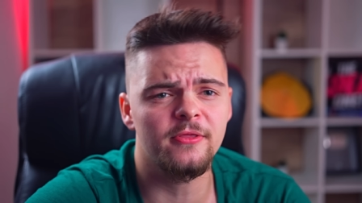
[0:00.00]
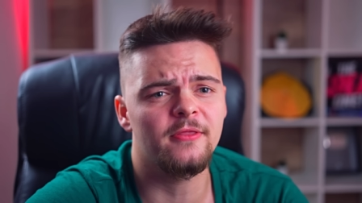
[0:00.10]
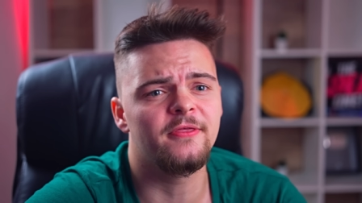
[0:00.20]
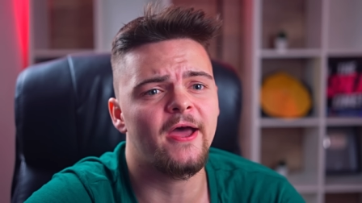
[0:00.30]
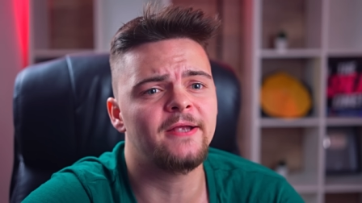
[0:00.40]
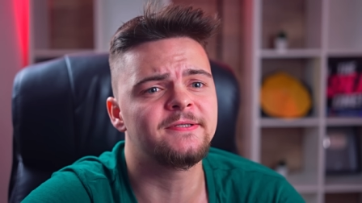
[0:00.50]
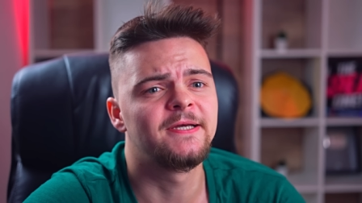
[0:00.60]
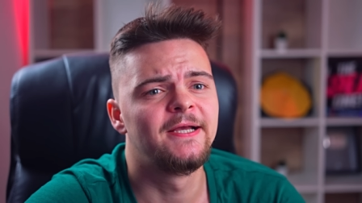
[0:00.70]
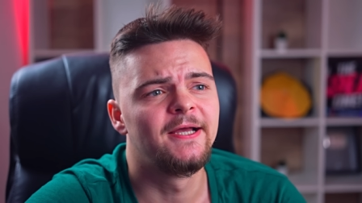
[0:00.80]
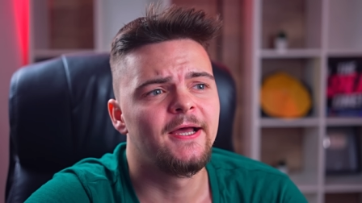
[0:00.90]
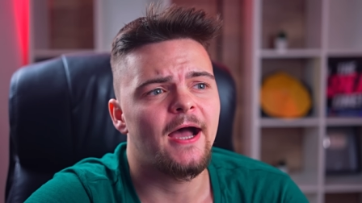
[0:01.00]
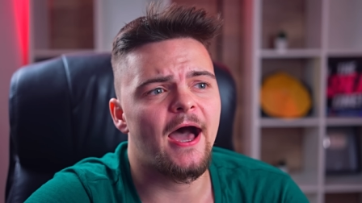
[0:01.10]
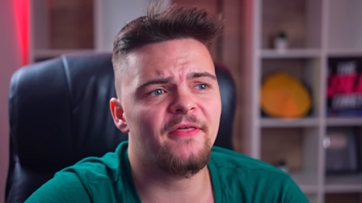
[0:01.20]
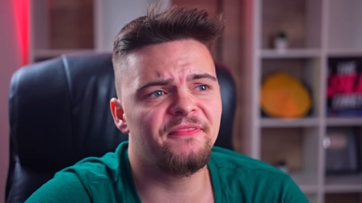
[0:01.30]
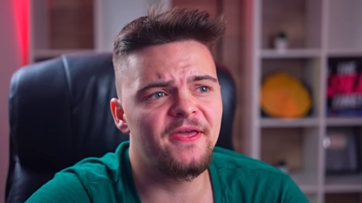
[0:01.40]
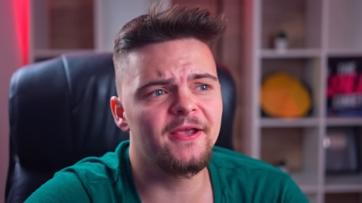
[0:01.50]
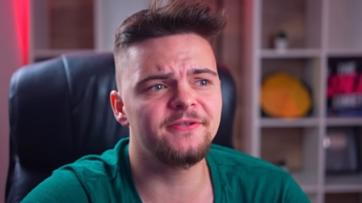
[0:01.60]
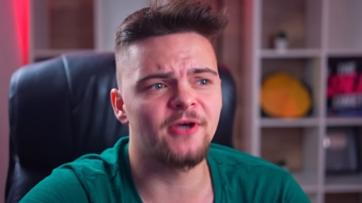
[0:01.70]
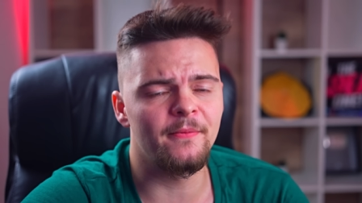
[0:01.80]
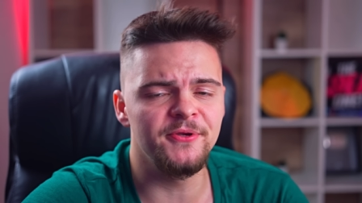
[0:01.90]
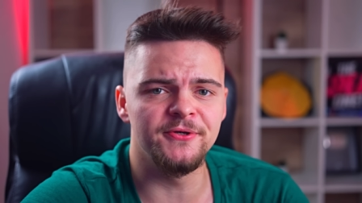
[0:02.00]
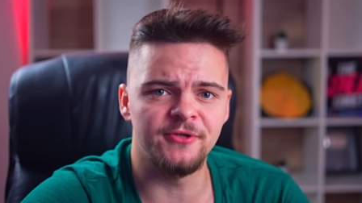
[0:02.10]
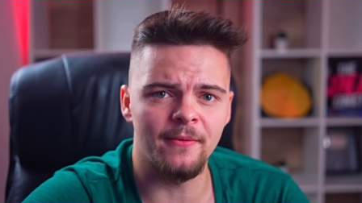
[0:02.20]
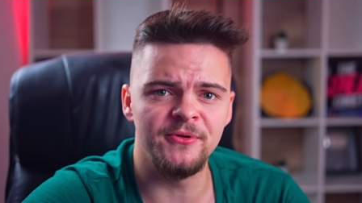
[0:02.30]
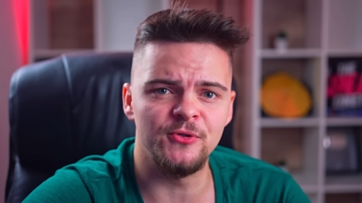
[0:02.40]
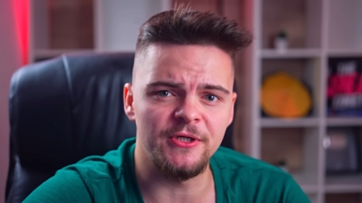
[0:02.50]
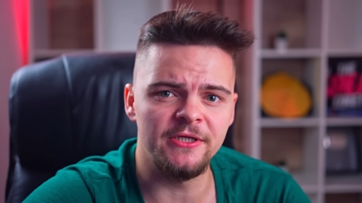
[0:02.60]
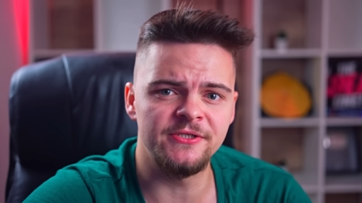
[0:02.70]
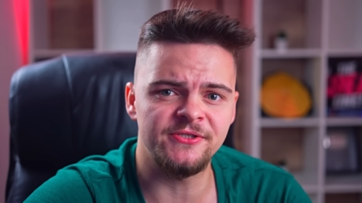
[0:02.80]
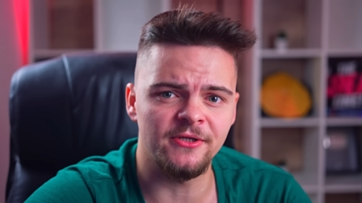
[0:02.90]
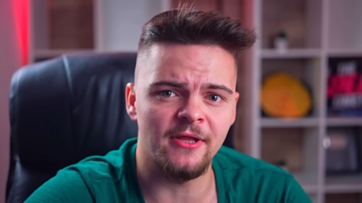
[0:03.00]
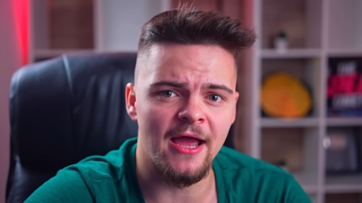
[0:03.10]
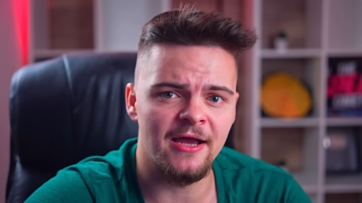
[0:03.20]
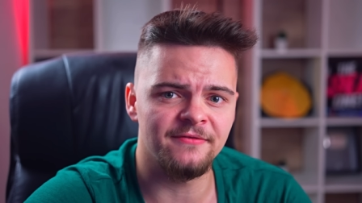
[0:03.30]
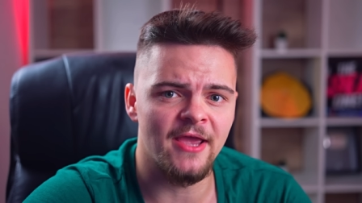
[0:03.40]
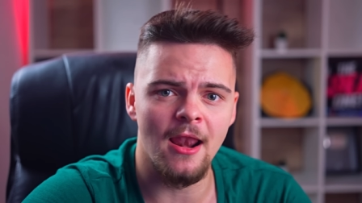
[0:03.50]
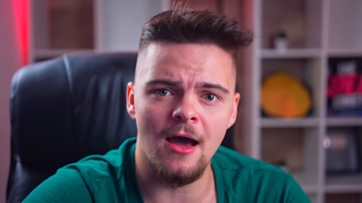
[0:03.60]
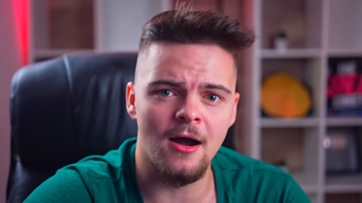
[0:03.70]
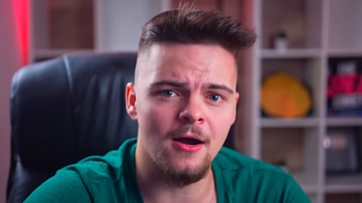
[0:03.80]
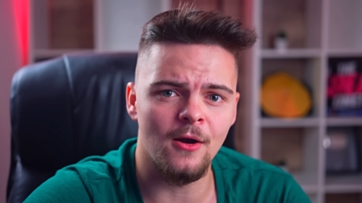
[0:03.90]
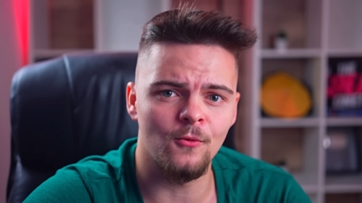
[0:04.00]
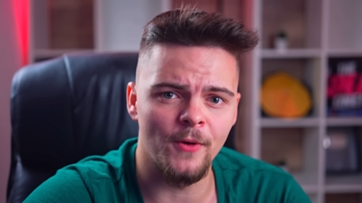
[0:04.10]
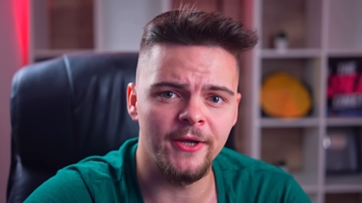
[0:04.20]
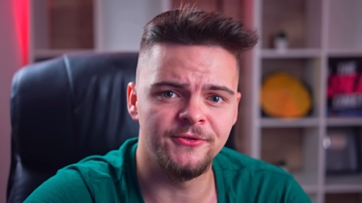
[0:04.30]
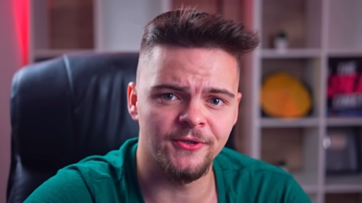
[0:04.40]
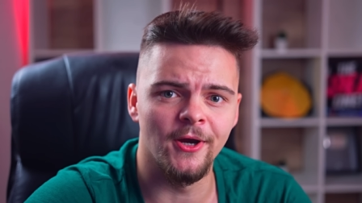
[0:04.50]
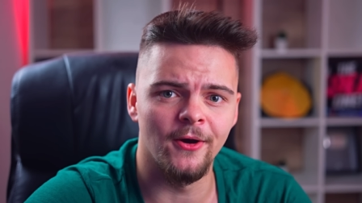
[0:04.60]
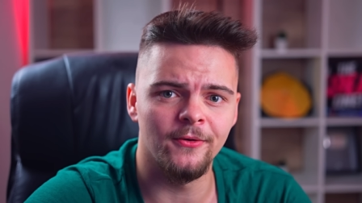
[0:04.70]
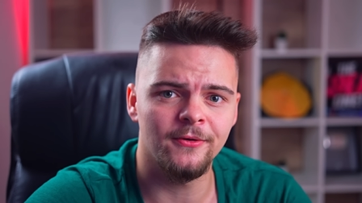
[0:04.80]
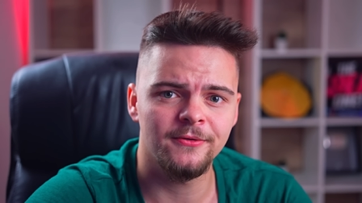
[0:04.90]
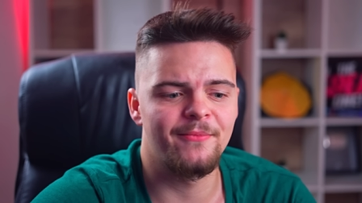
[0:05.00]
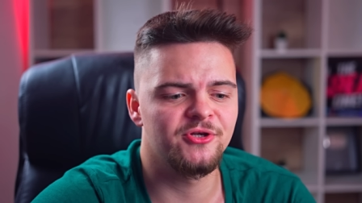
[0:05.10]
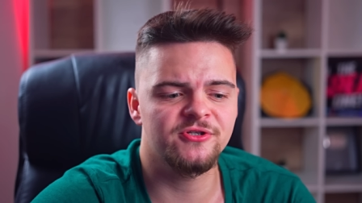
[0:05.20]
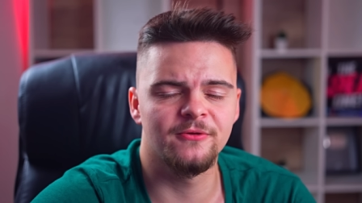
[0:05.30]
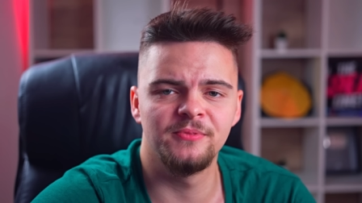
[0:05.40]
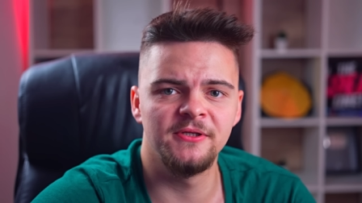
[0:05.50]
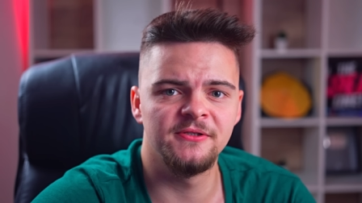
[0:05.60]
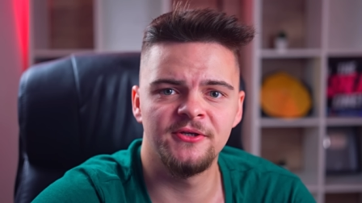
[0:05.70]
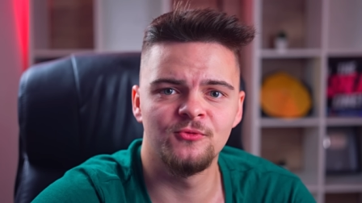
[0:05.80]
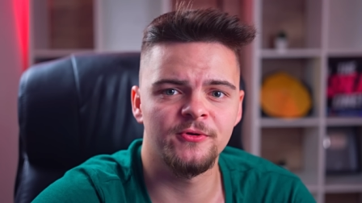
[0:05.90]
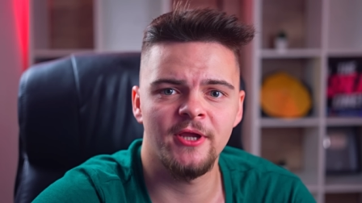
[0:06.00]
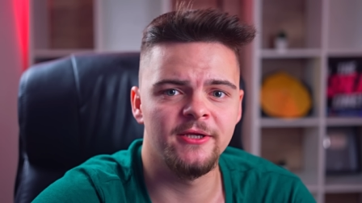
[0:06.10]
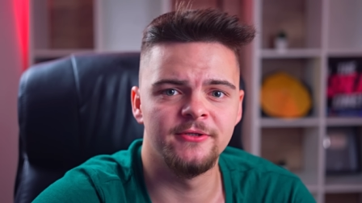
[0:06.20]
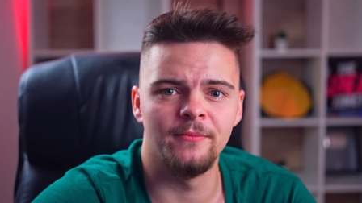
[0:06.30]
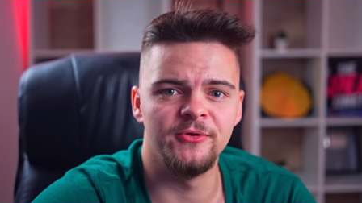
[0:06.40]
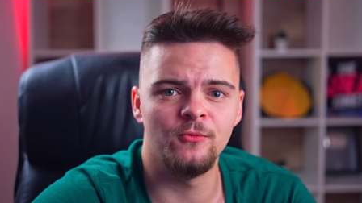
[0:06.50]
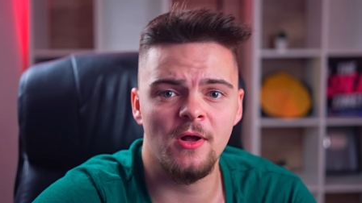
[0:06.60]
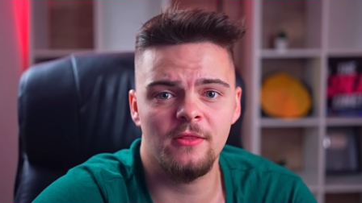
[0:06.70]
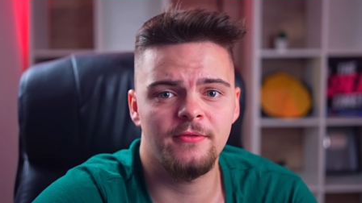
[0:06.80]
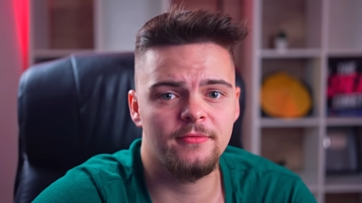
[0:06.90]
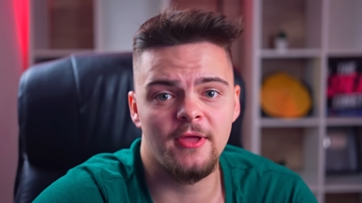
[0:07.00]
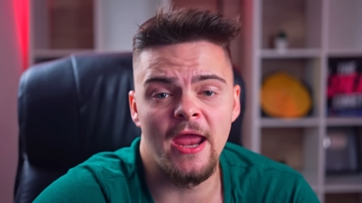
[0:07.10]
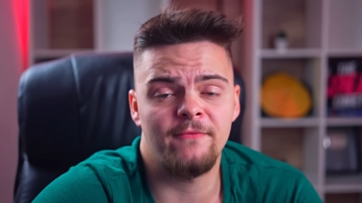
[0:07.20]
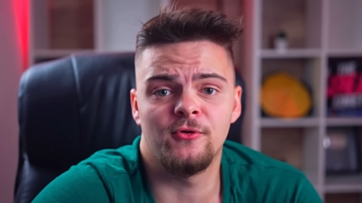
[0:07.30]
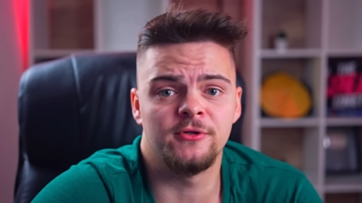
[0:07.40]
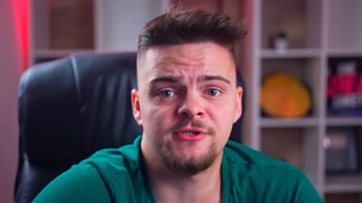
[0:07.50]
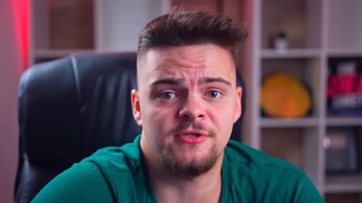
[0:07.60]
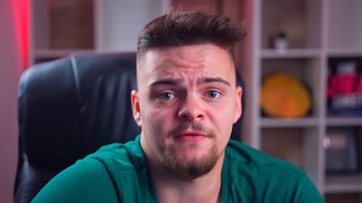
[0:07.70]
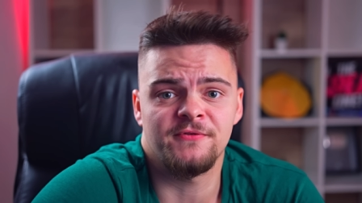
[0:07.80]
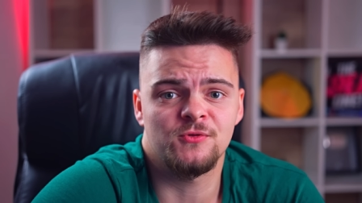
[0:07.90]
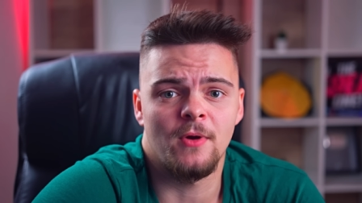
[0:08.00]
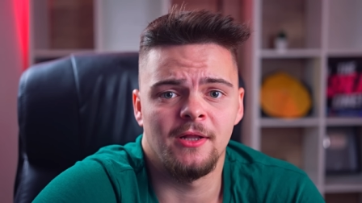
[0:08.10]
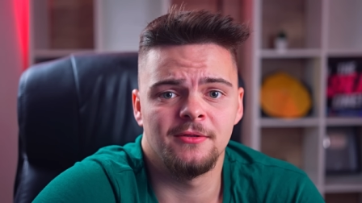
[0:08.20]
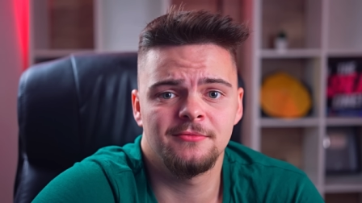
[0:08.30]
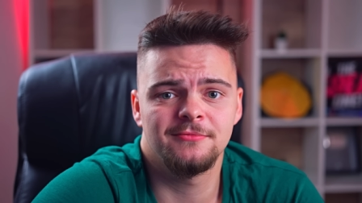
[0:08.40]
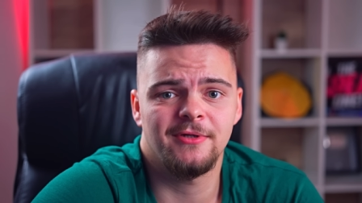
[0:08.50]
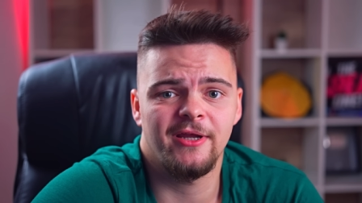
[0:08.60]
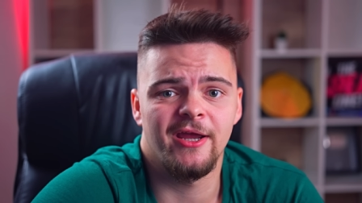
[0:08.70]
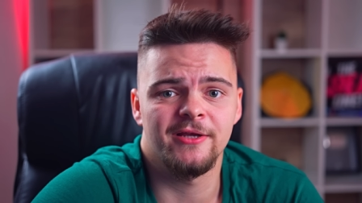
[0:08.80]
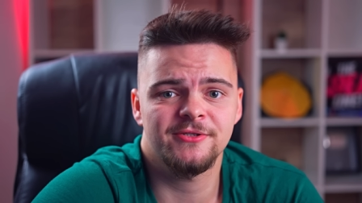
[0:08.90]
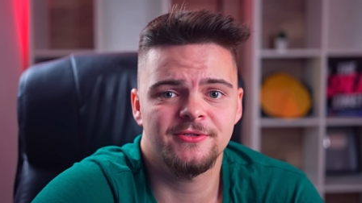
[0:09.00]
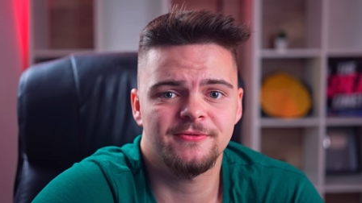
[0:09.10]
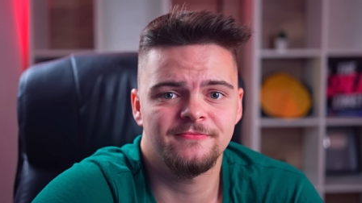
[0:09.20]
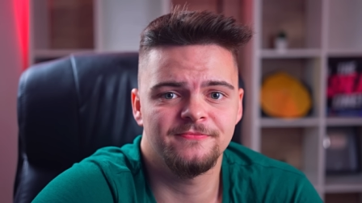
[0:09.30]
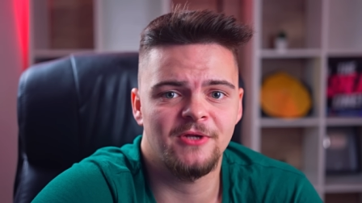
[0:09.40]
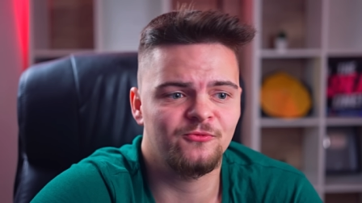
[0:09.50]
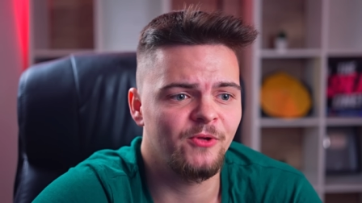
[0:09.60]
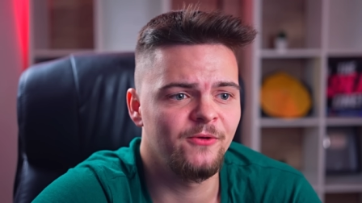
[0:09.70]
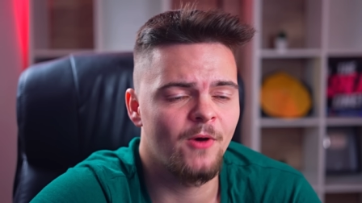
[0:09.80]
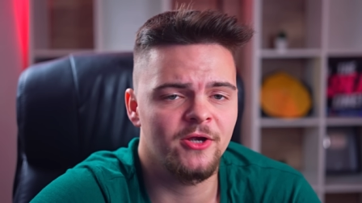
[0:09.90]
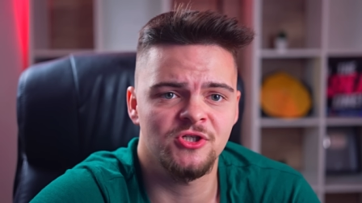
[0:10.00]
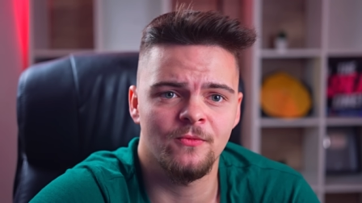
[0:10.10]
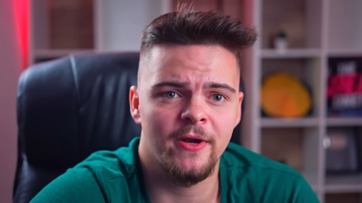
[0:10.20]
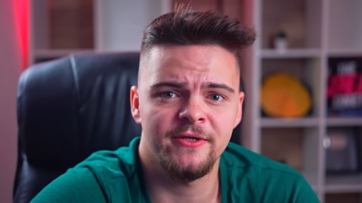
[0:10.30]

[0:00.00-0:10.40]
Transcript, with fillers: Other than that, I think WWE still have a long way to go. Damn, I just completely ignored AEW. Well, they have good stuff as well, I guess not really watching